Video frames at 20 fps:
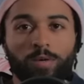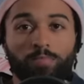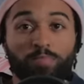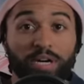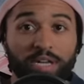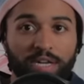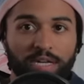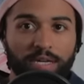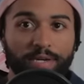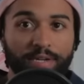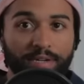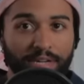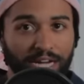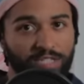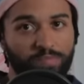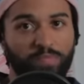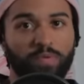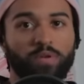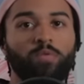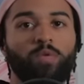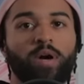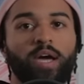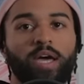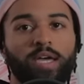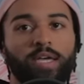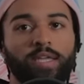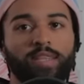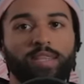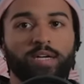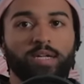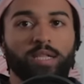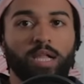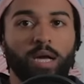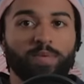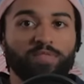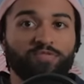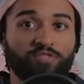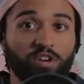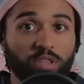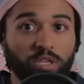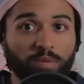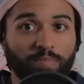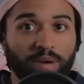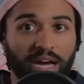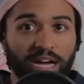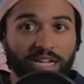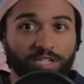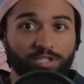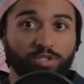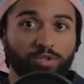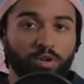But in a desperate way, the climate friendly badge,